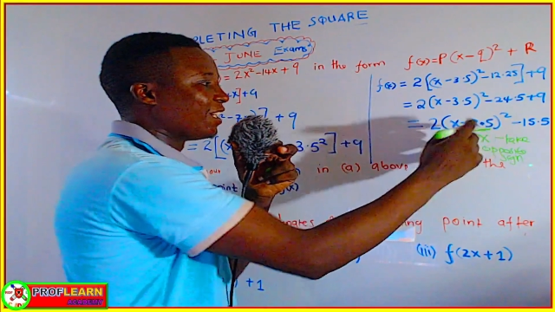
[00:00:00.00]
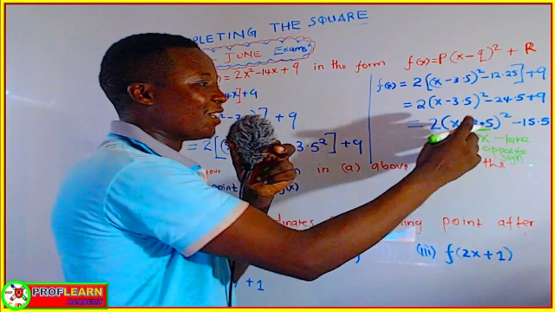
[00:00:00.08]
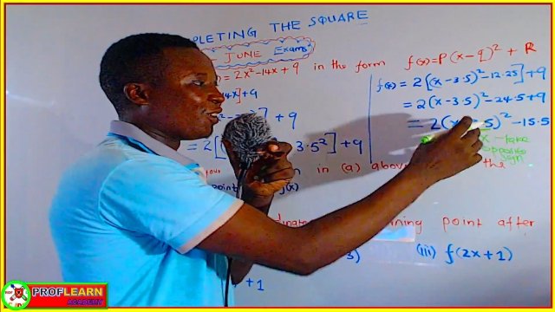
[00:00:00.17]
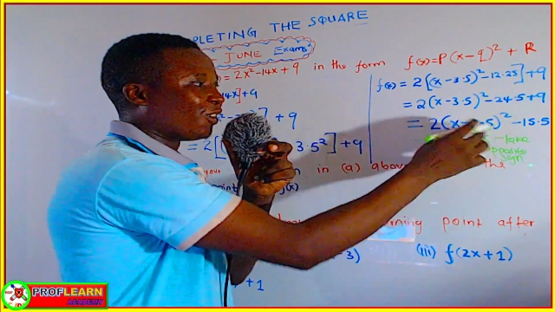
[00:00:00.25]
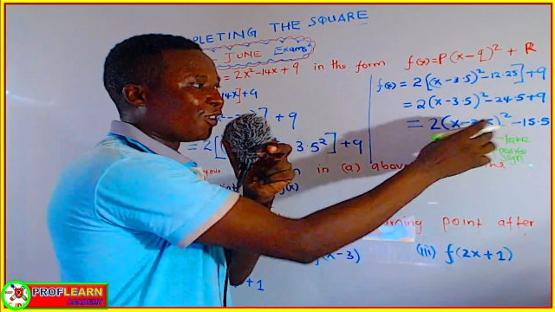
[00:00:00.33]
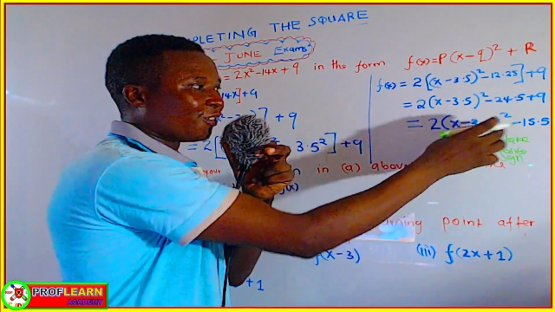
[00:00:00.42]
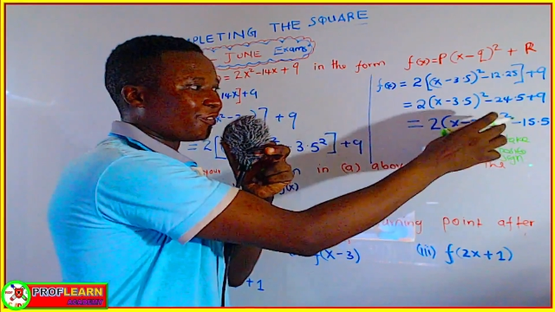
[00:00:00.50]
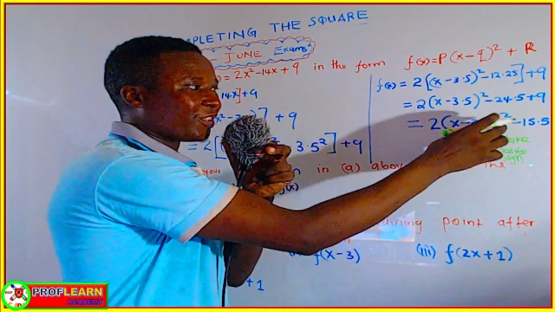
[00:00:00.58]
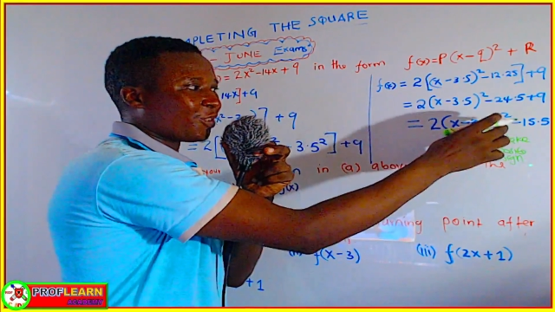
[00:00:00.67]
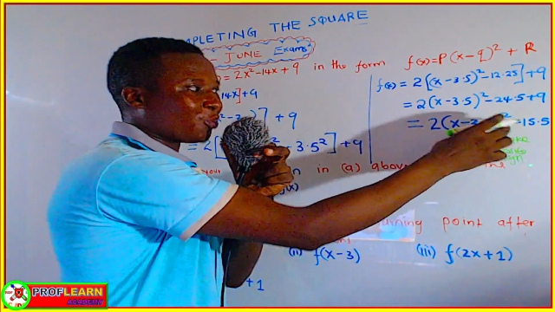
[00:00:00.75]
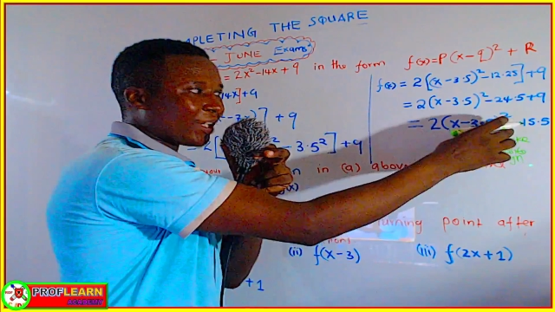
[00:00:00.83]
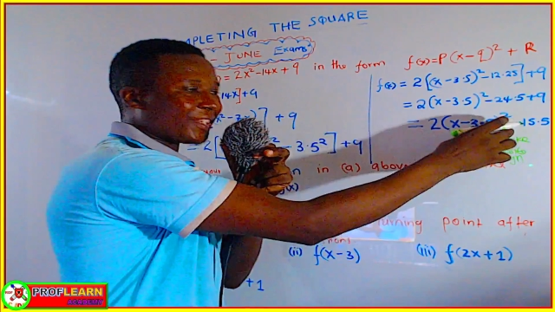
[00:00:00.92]
of the
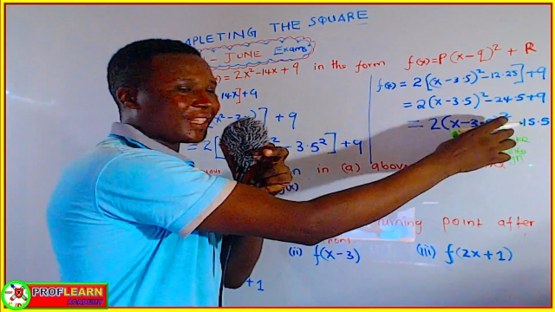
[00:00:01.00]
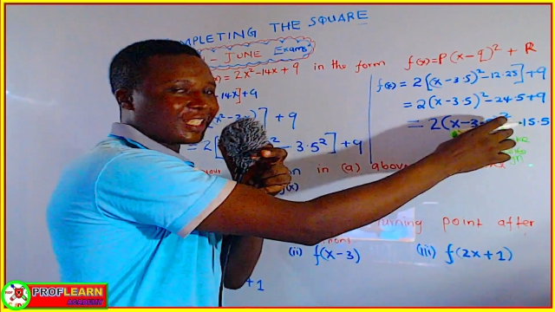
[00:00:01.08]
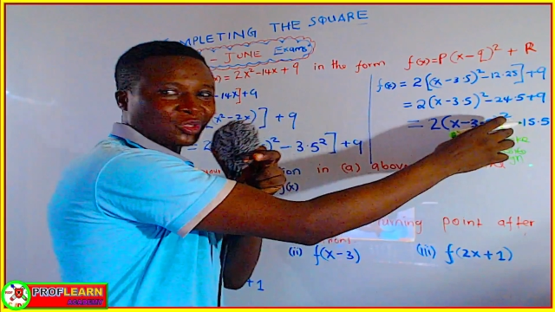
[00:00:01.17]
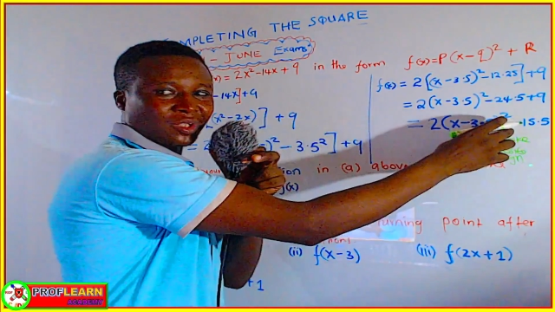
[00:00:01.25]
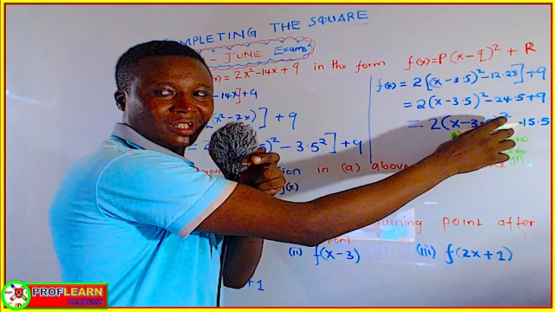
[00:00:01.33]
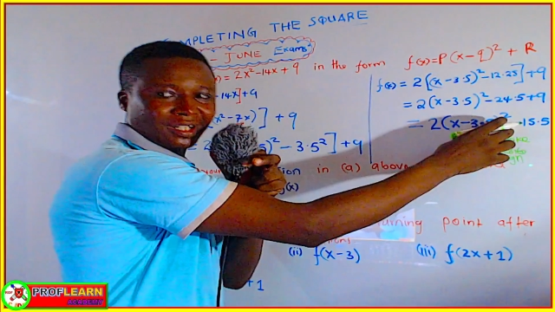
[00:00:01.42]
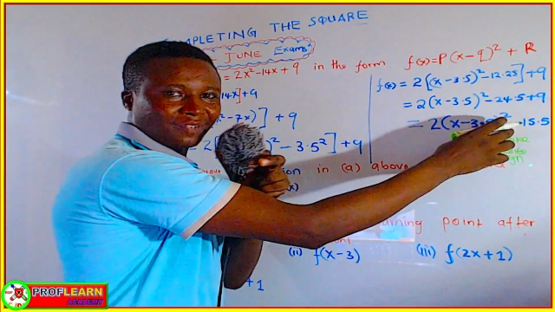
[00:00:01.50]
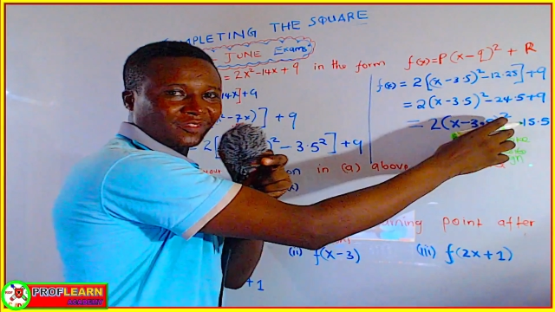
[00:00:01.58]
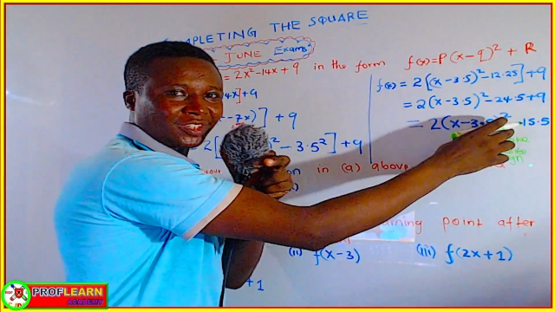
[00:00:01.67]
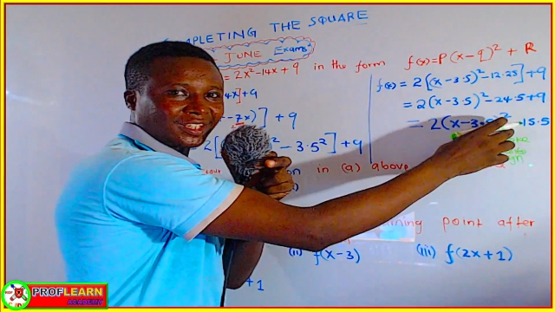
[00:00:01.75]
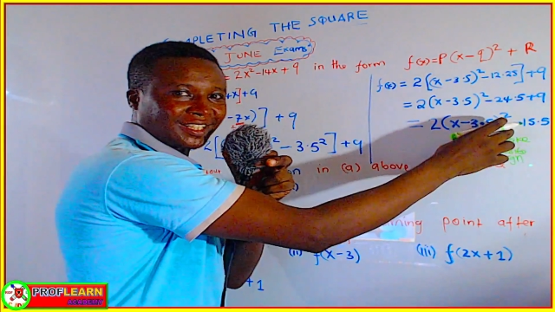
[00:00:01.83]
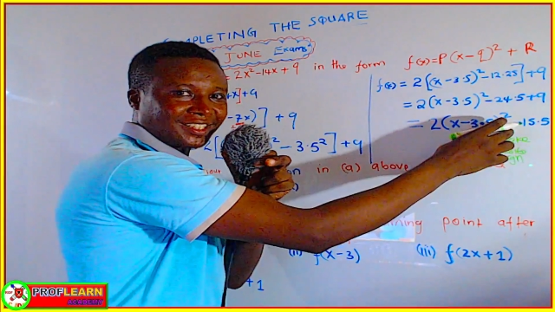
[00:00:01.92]
one that you're having
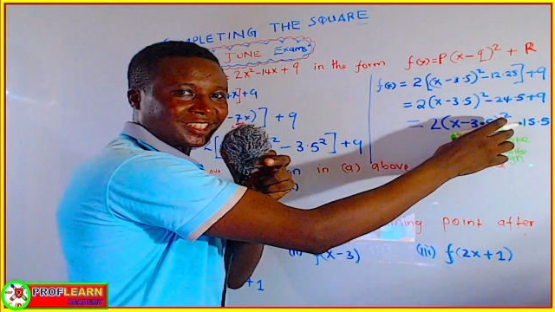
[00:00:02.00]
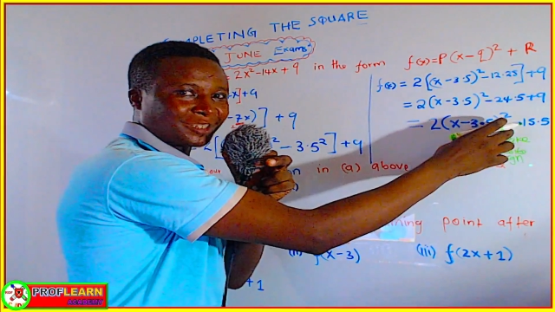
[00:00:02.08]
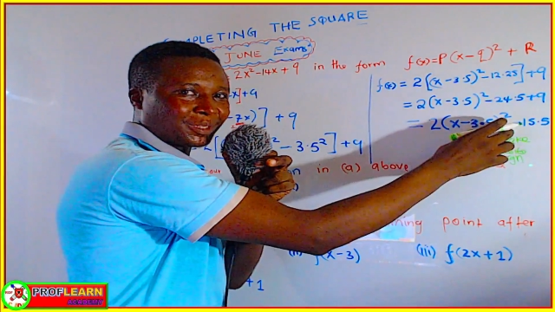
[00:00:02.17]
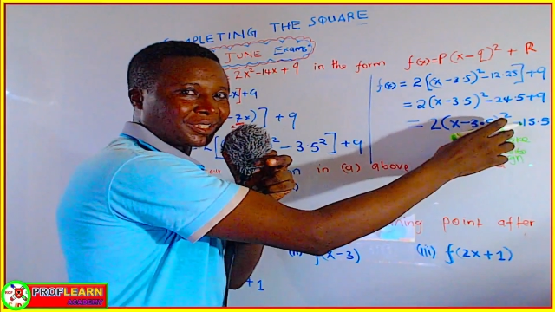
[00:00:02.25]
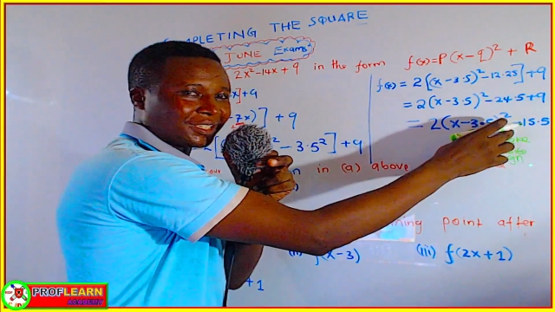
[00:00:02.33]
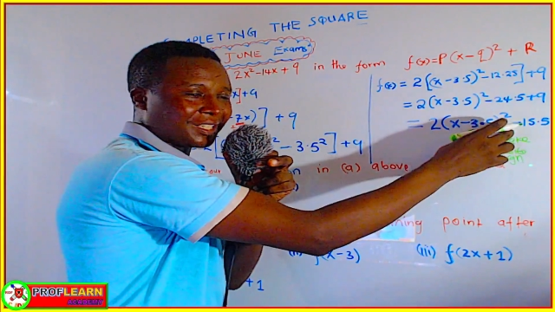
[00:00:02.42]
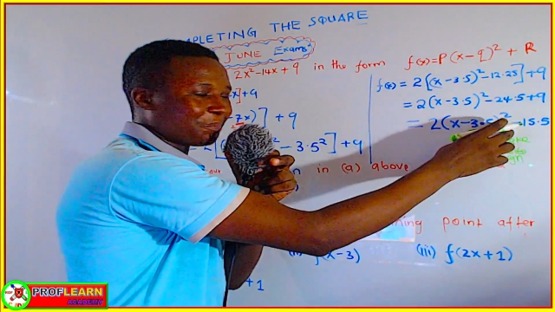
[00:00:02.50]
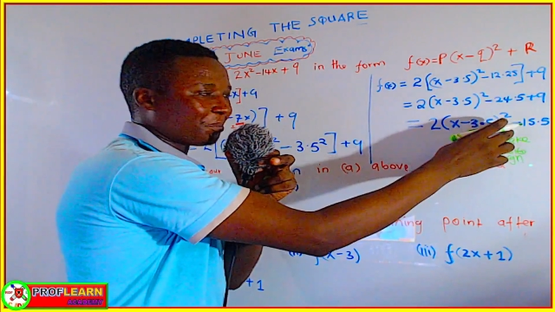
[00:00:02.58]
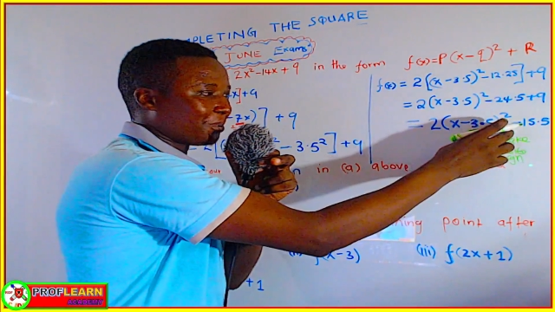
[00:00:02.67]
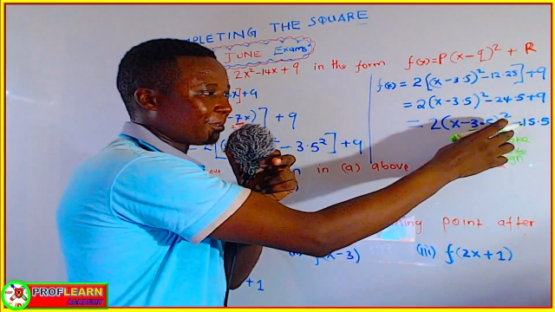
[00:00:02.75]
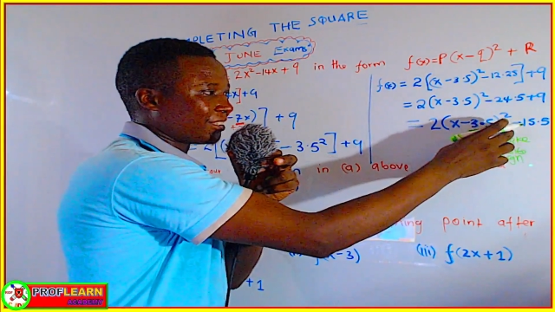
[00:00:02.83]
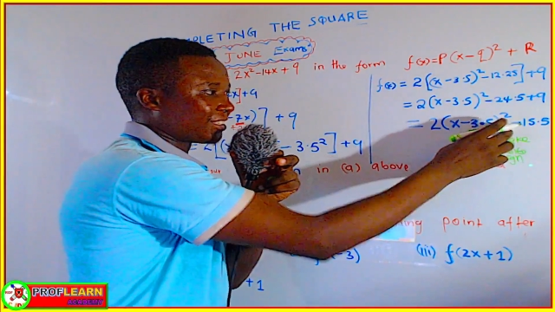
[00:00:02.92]
at this particular
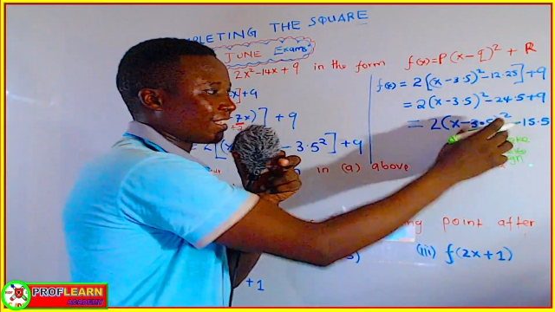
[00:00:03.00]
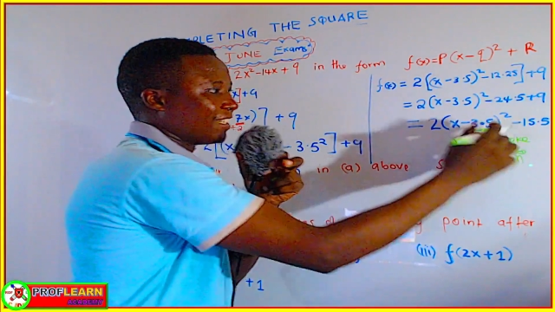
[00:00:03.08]
point.